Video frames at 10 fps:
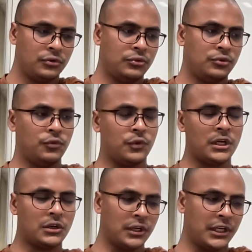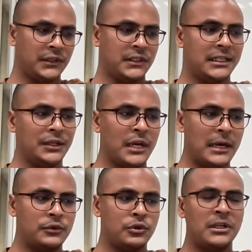to work on it, then you have
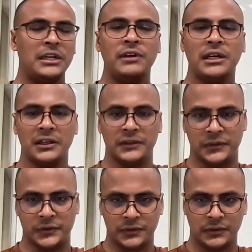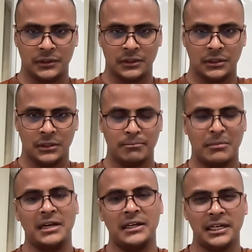so many difficulties,
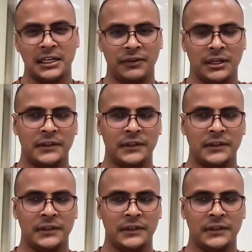mundane difficult.